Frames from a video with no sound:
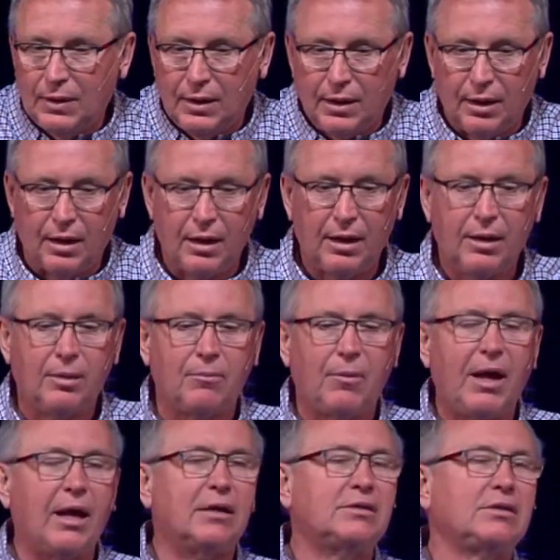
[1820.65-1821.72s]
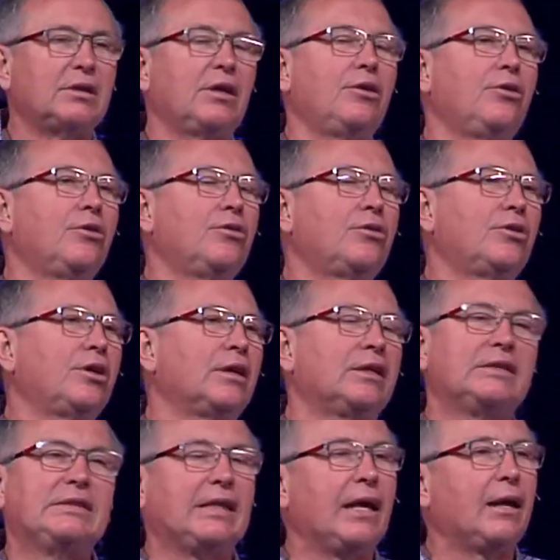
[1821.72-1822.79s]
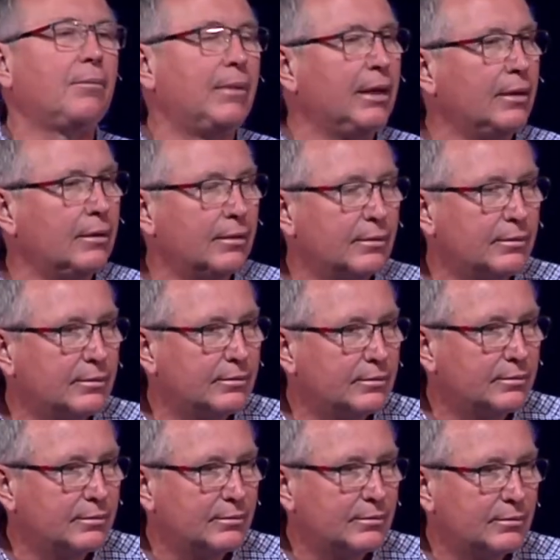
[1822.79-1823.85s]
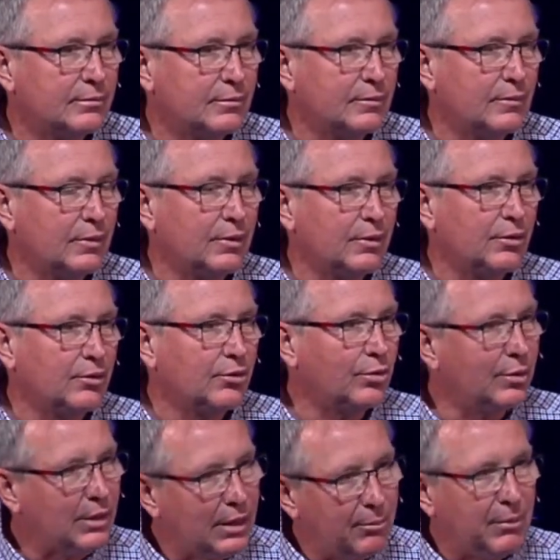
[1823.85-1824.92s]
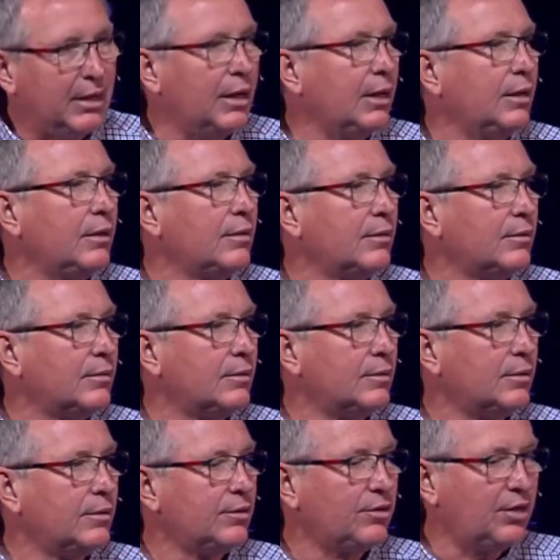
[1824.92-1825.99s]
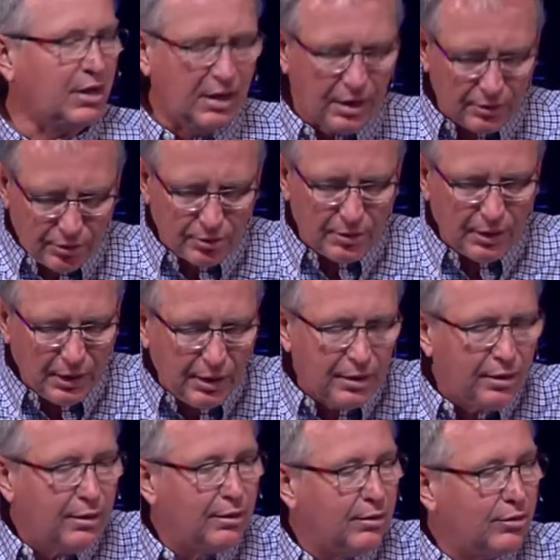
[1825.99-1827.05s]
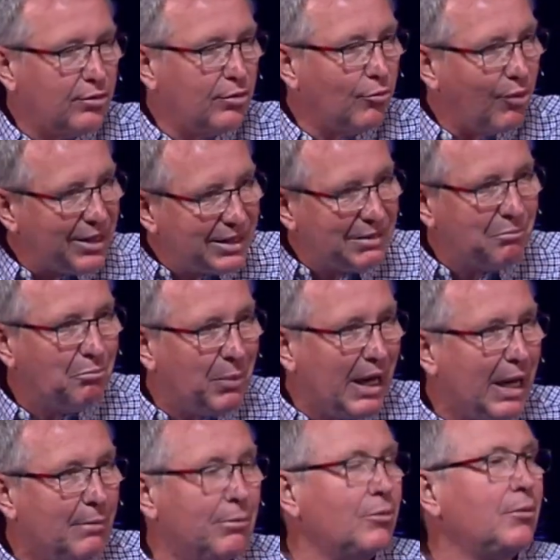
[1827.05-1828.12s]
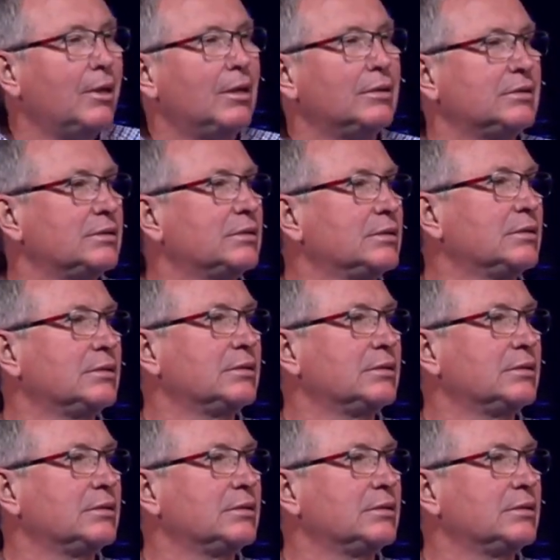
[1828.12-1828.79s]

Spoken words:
And I am asking you to examine, to eliminate, to enter into what the Bible wants,